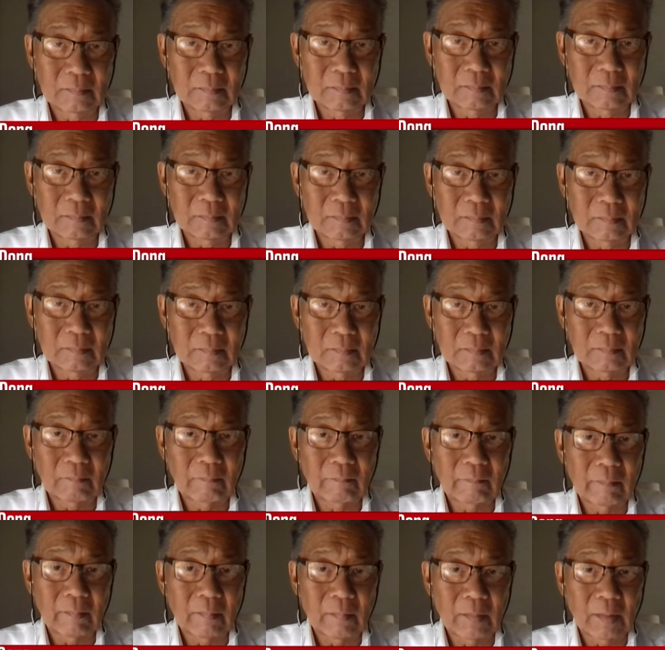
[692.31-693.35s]
Derek,
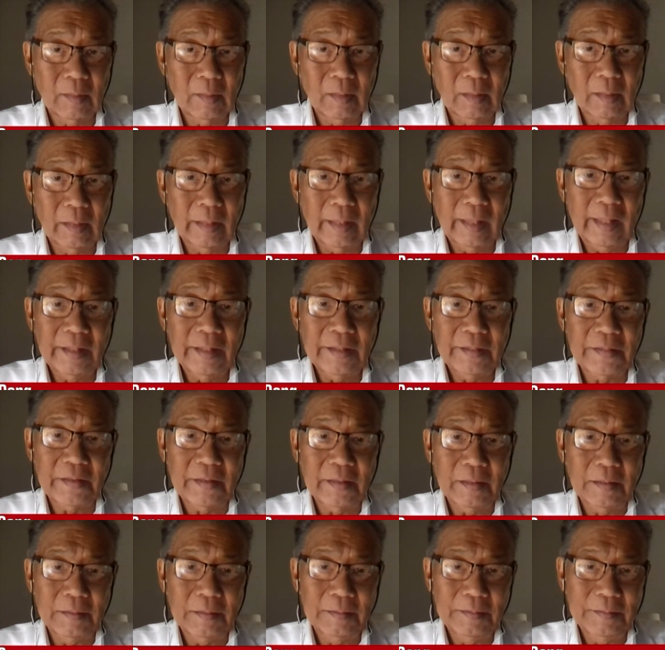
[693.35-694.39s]
how are you, my
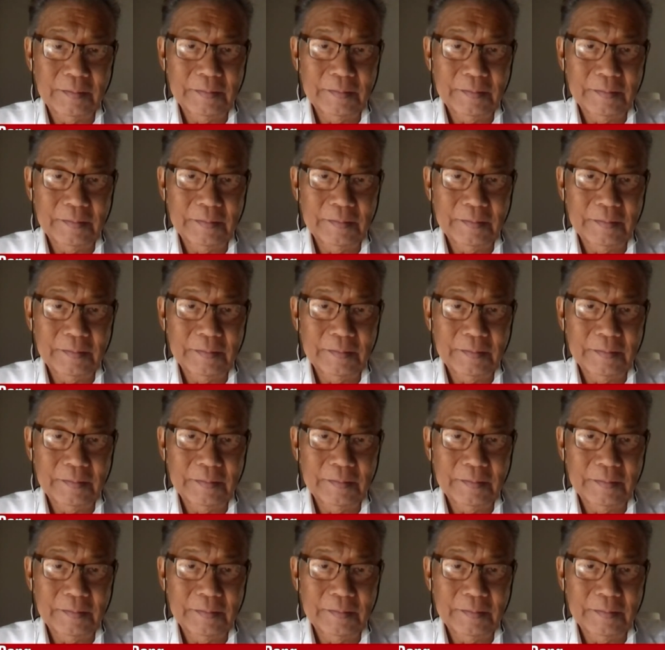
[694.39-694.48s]
friend?